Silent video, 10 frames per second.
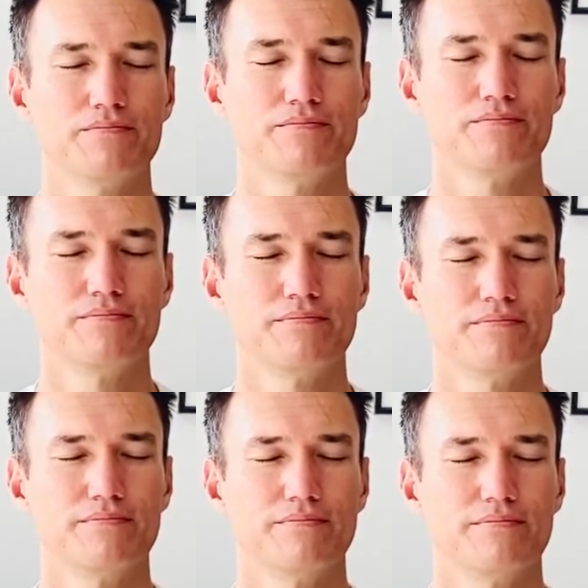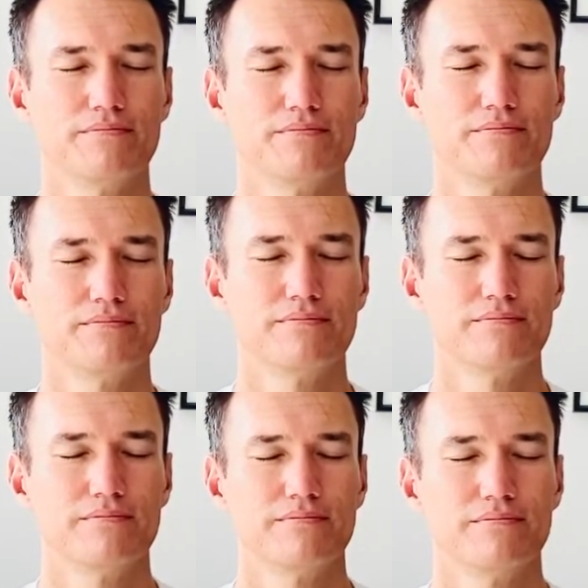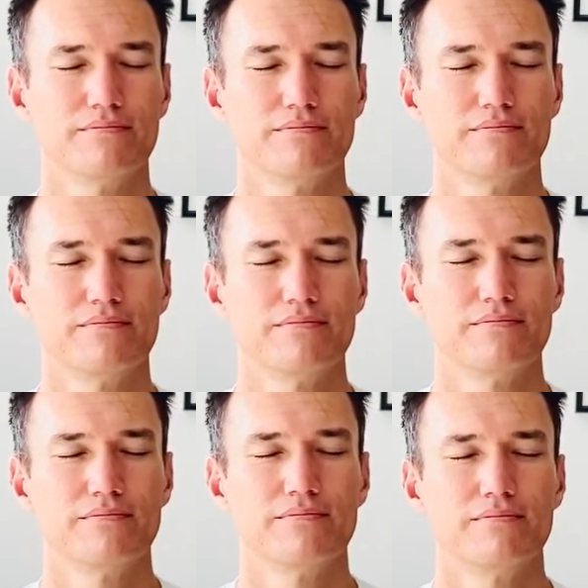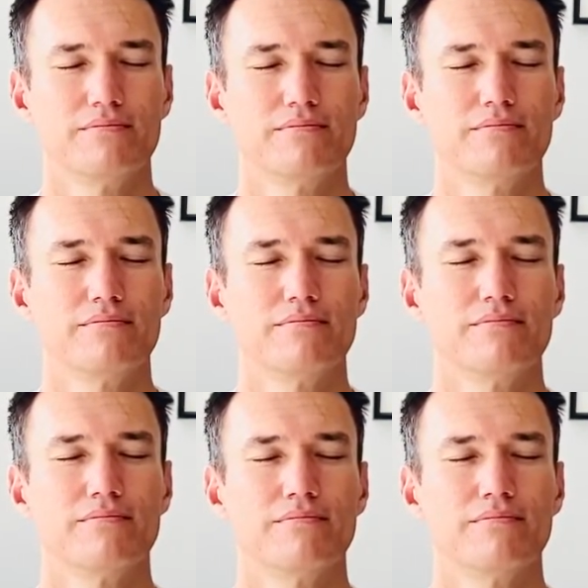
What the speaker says: No one is speaking in this clip.